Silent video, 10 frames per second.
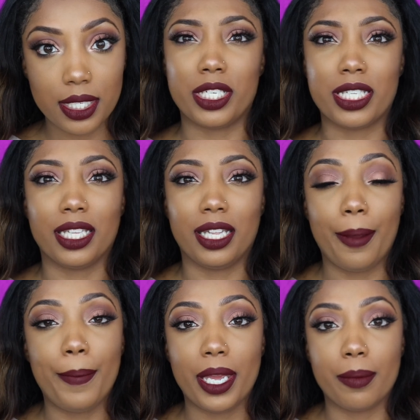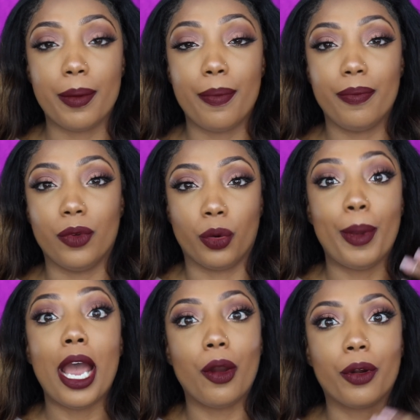What is it? Lip pigment or
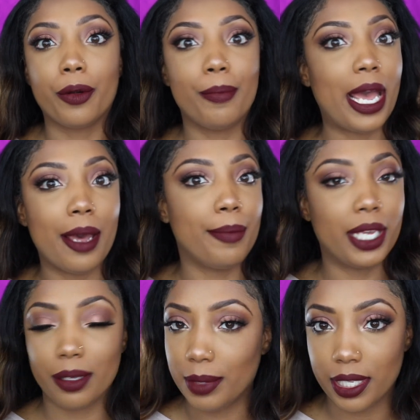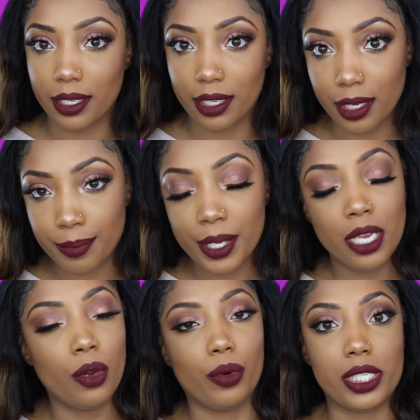Power Matte Pigment Lip,
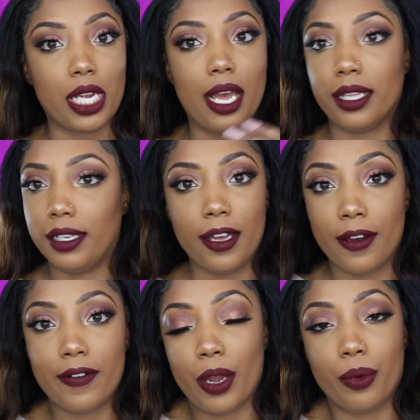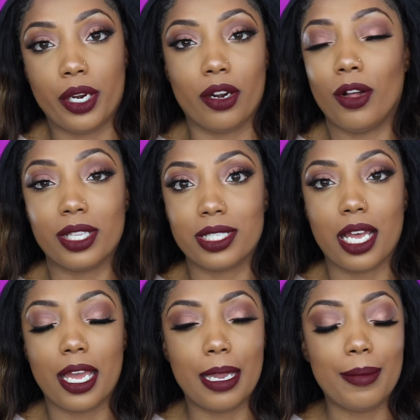which I love. I wear it all the
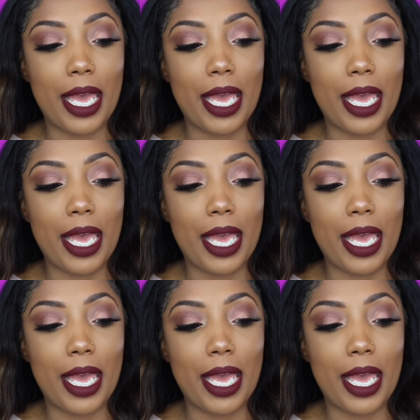time.